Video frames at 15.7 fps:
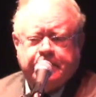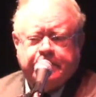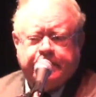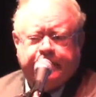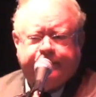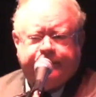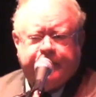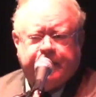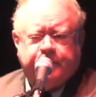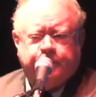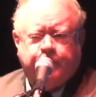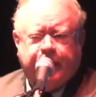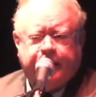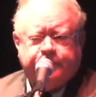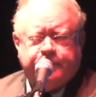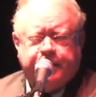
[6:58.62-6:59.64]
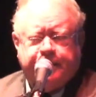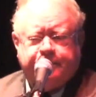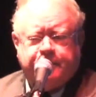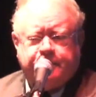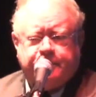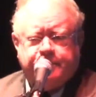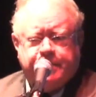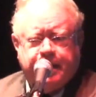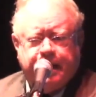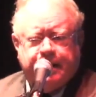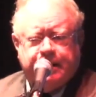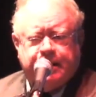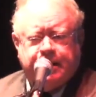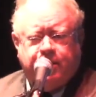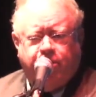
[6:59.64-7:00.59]
the Fed wound up
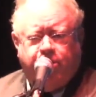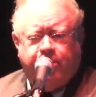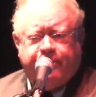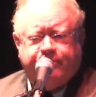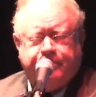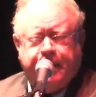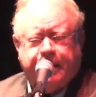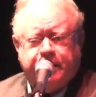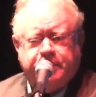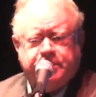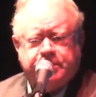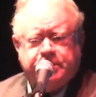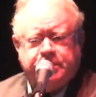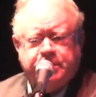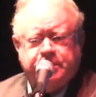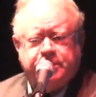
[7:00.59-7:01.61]
creating off-balance sheet